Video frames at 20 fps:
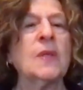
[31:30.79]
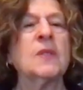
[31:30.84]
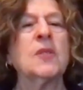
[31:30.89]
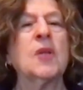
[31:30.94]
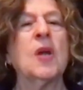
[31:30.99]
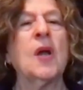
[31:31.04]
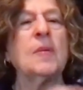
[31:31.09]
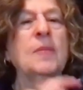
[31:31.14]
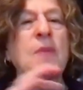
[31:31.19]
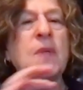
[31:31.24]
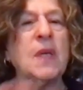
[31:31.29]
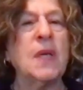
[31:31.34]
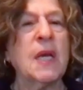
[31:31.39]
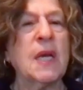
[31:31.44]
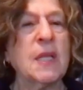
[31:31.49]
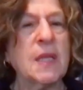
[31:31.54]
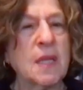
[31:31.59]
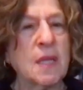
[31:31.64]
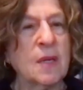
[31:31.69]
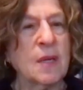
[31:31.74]
time to
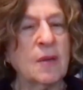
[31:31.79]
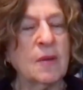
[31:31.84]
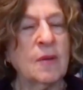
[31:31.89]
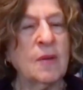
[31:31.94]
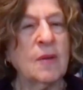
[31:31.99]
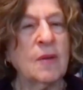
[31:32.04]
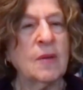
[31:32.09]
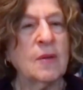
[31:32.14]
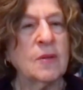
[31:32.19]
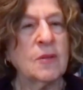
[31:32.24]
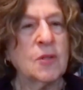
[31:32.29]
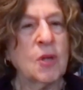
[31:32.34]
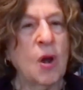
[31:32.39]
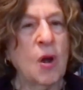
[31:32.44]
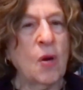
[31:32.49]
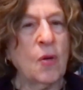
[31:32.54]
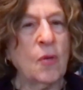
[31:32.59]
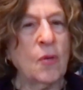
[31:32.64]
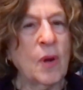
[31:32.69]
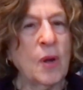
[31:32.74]
get the
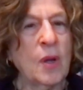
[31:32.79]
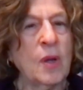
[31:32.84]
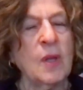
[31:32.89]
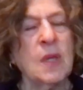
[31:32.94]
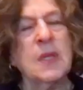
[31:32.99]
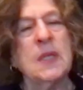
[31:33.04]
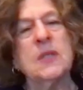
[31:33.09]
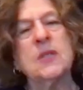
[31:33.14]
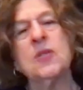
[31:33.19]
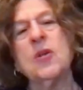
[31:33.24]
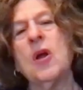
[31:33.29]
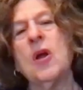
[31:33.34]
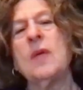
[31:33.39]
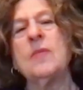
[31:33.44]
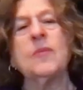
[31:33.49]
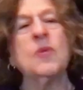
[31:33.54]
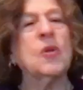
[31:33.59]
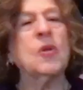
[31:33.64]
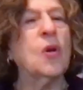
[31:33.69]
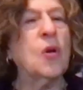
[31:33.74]
Torah,
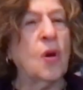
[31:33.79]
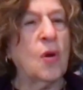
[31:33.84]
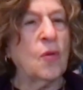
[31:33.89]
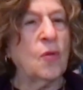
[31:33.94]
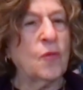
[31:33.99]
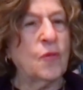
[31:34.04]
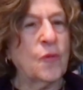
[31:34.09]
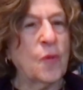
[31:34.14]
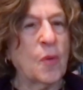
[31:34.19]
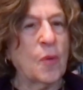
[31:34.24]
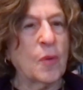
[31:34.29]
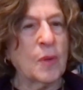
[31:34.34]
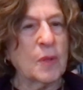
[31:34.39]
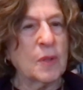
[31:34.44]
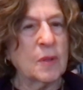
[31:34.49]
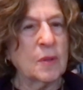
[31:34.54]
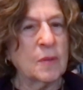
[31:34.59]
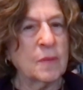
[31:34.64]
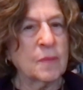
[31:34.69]
time to go forward.